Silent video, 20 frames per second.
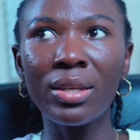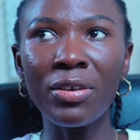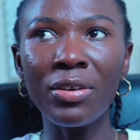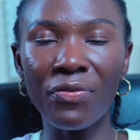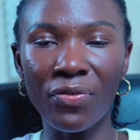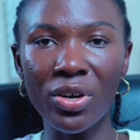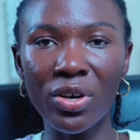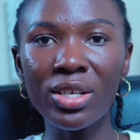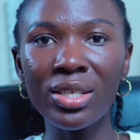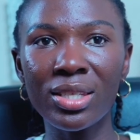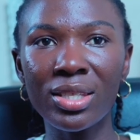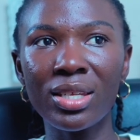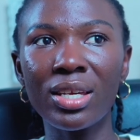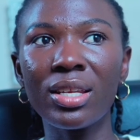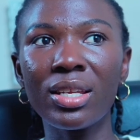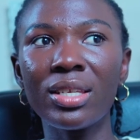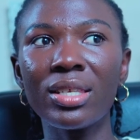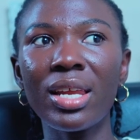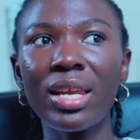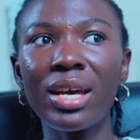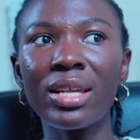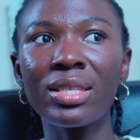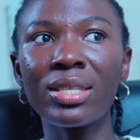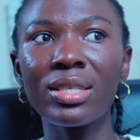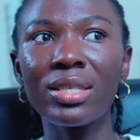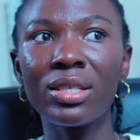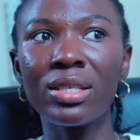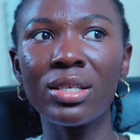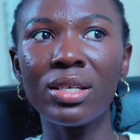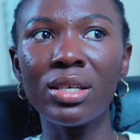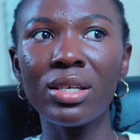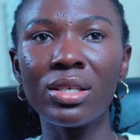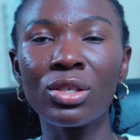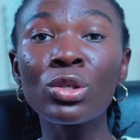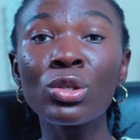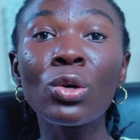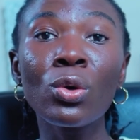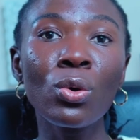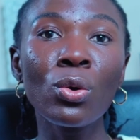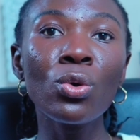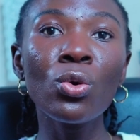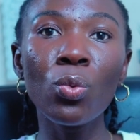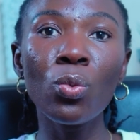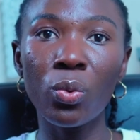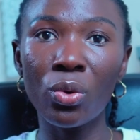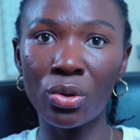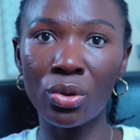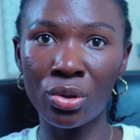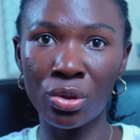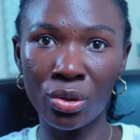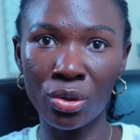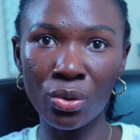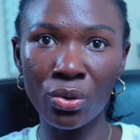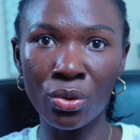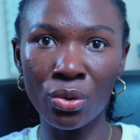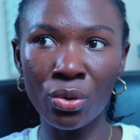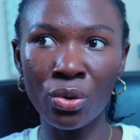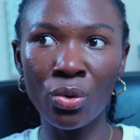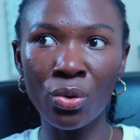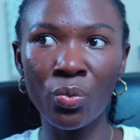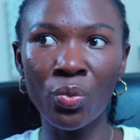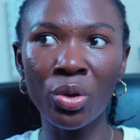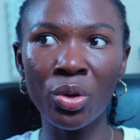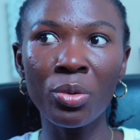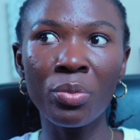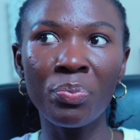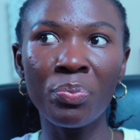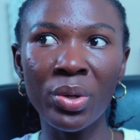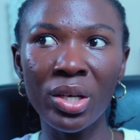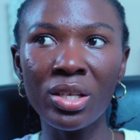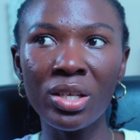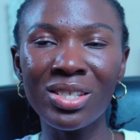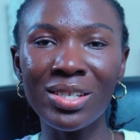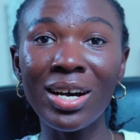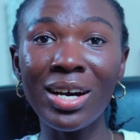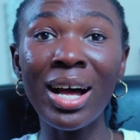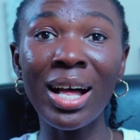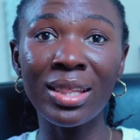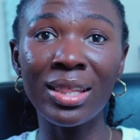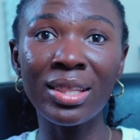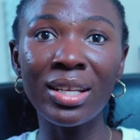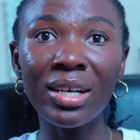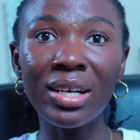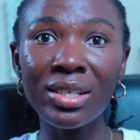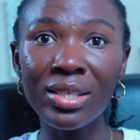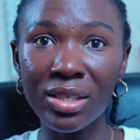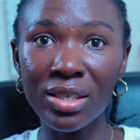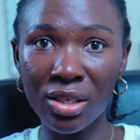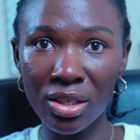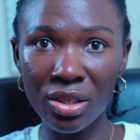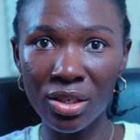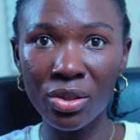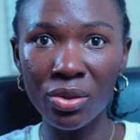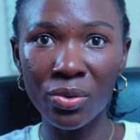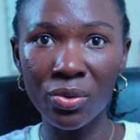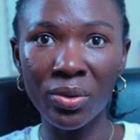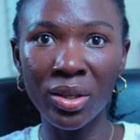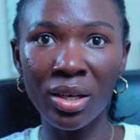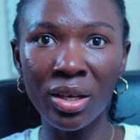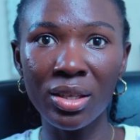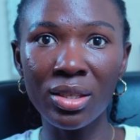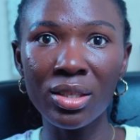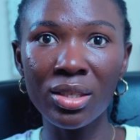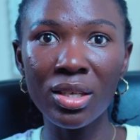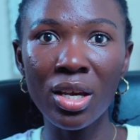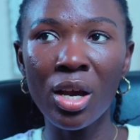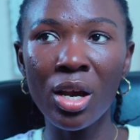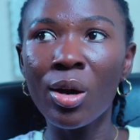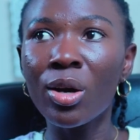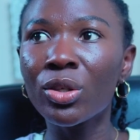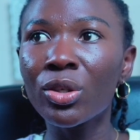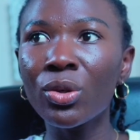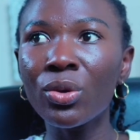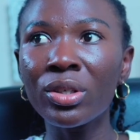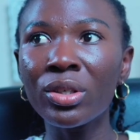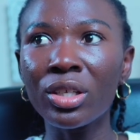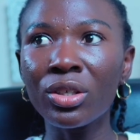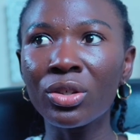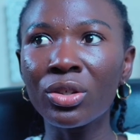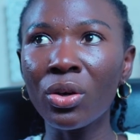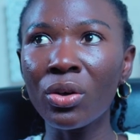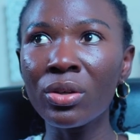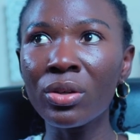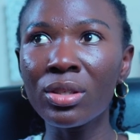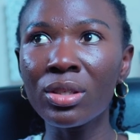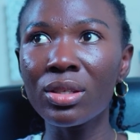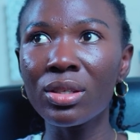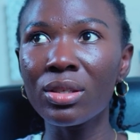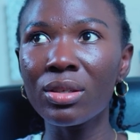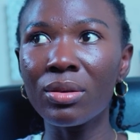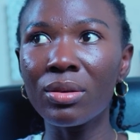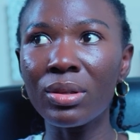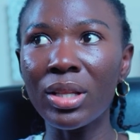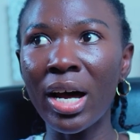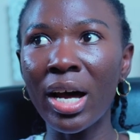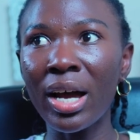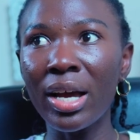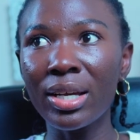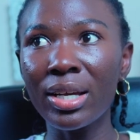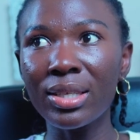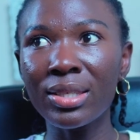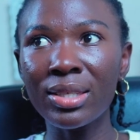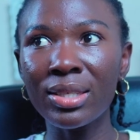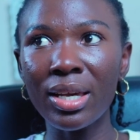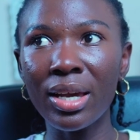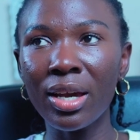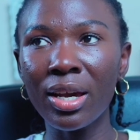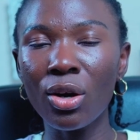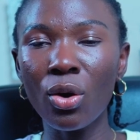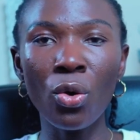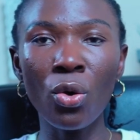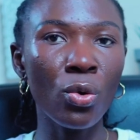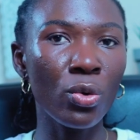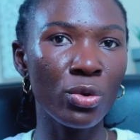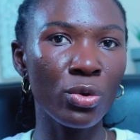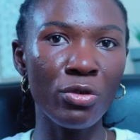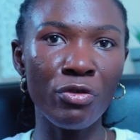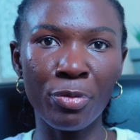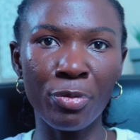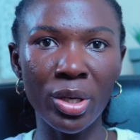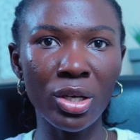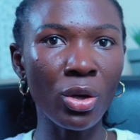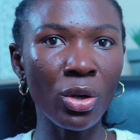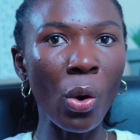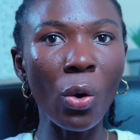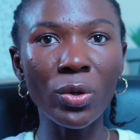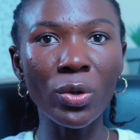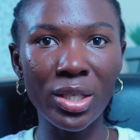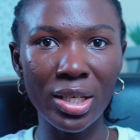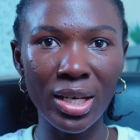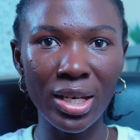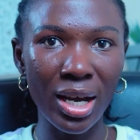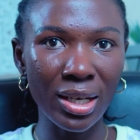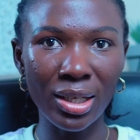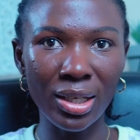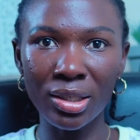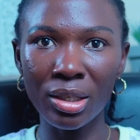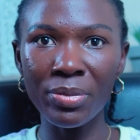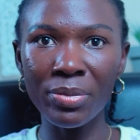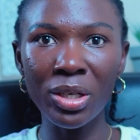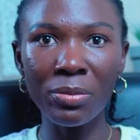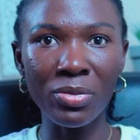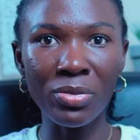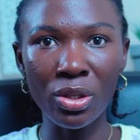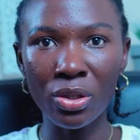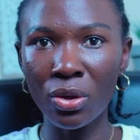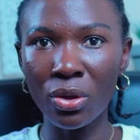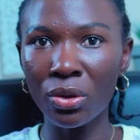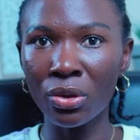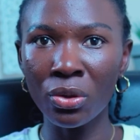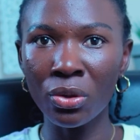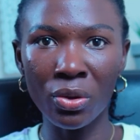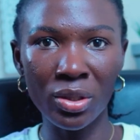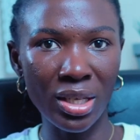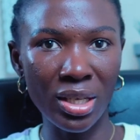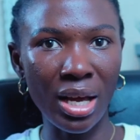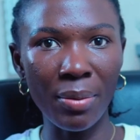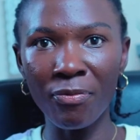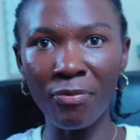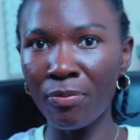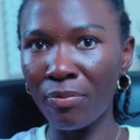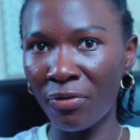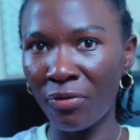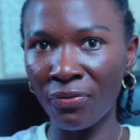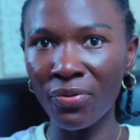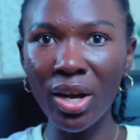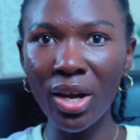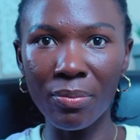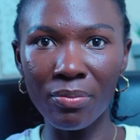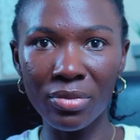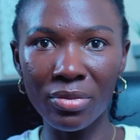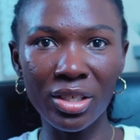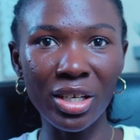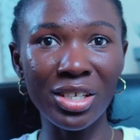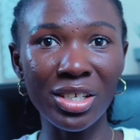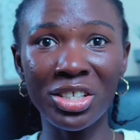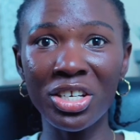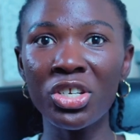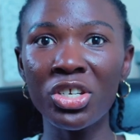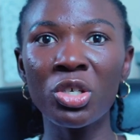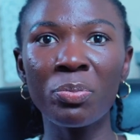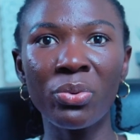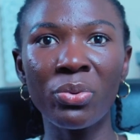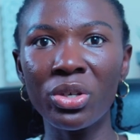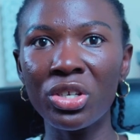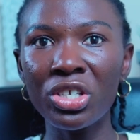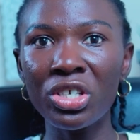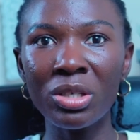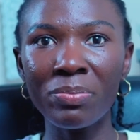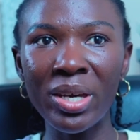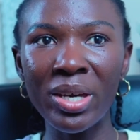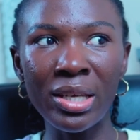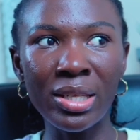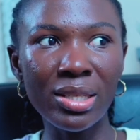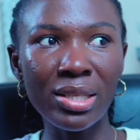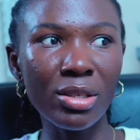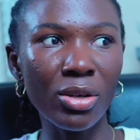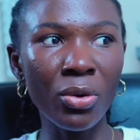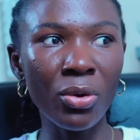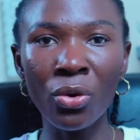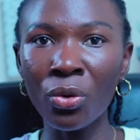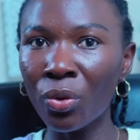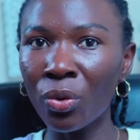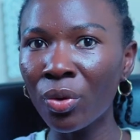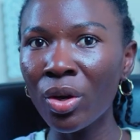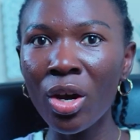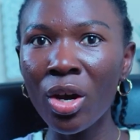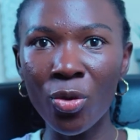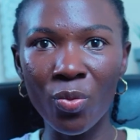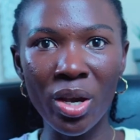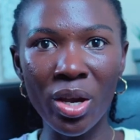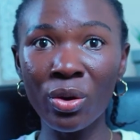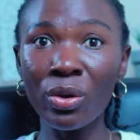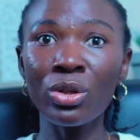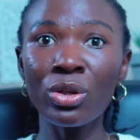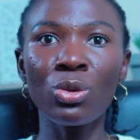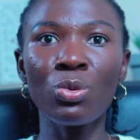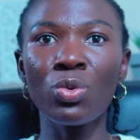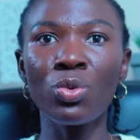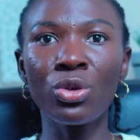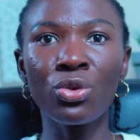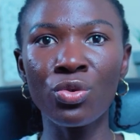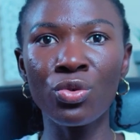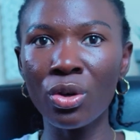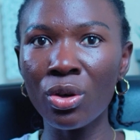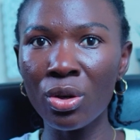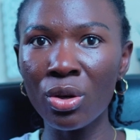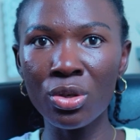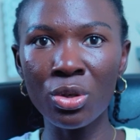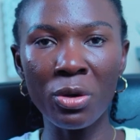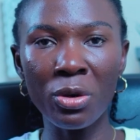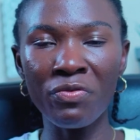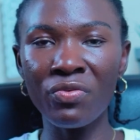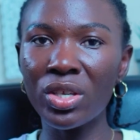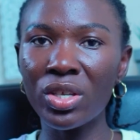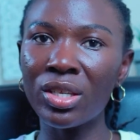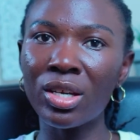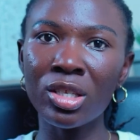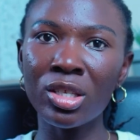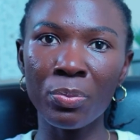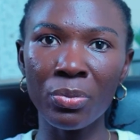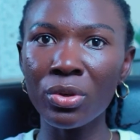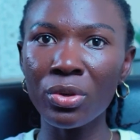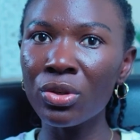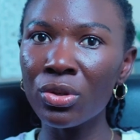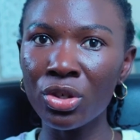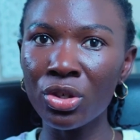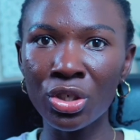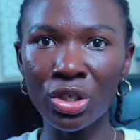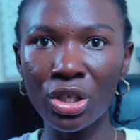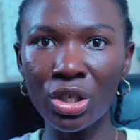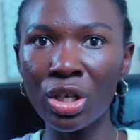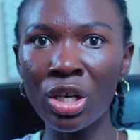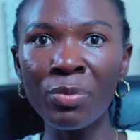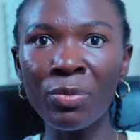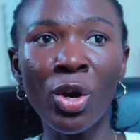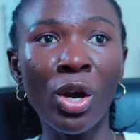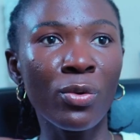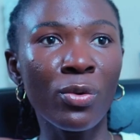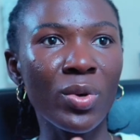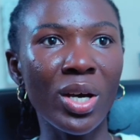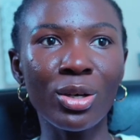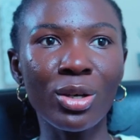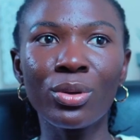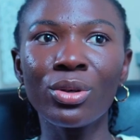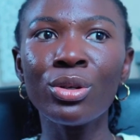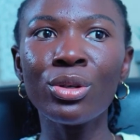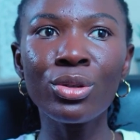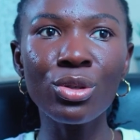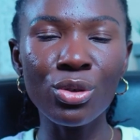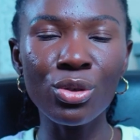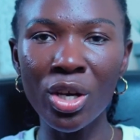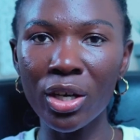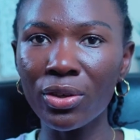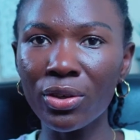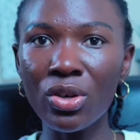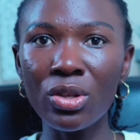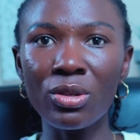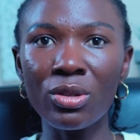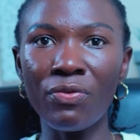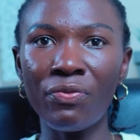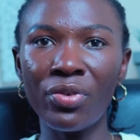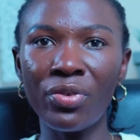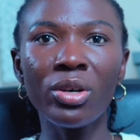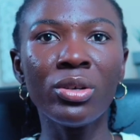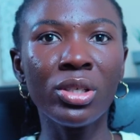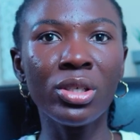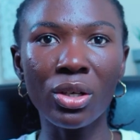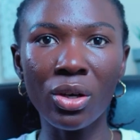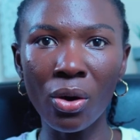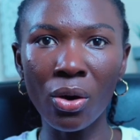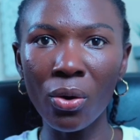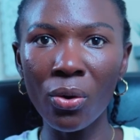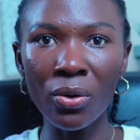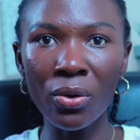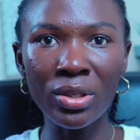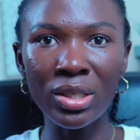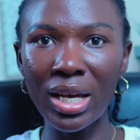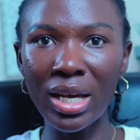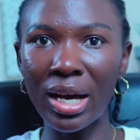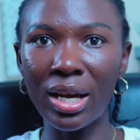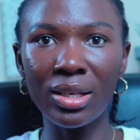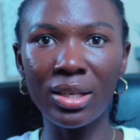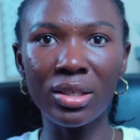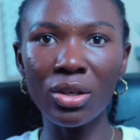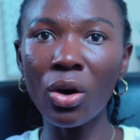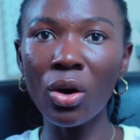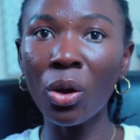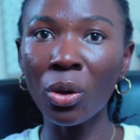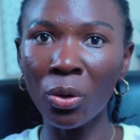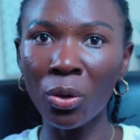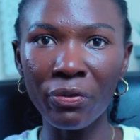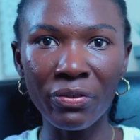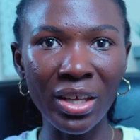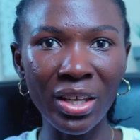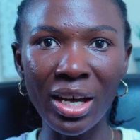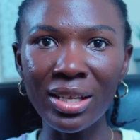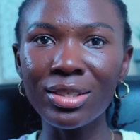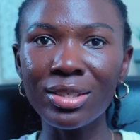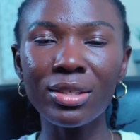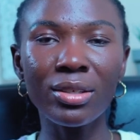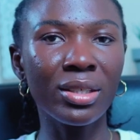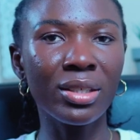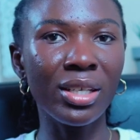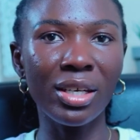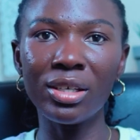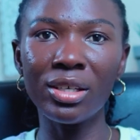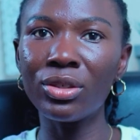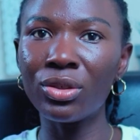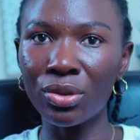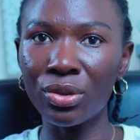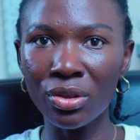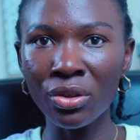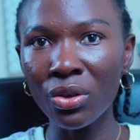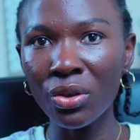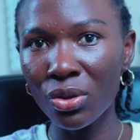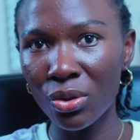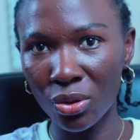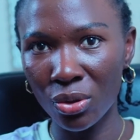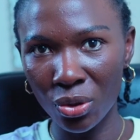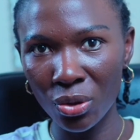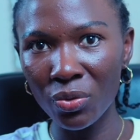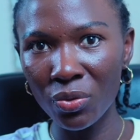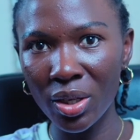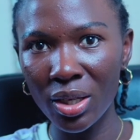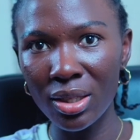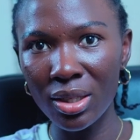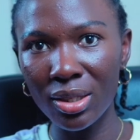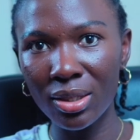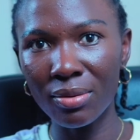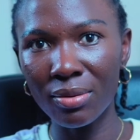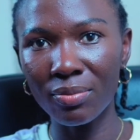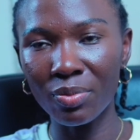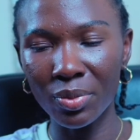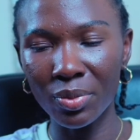the first thing that the school would do will be to alert the students so they don't like say, oh, you've been caught in academic misconduct, and bam, they dish punishments. Oh, we are going to withdraw your visa sponsorship, you are going to fail the course and all of that. They do not do it.